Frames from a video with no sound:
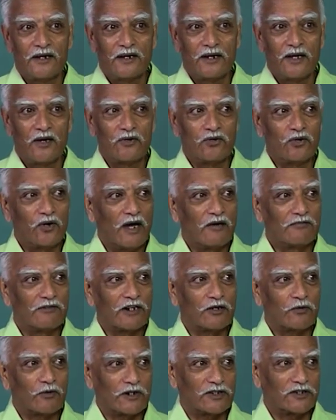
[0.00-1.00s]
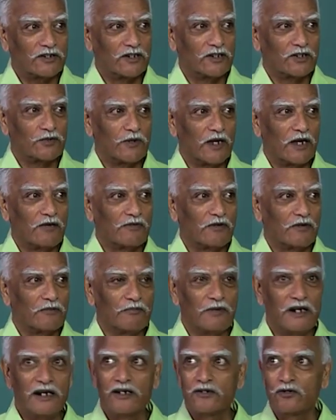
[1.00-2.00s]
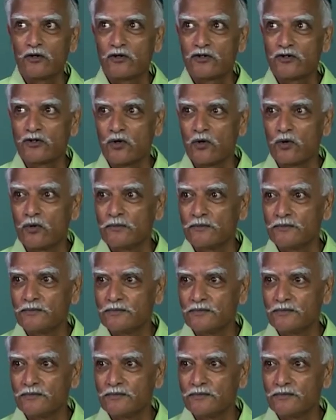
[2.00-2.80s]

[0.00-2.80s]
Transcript: Now you have any questions? We have a minute or so.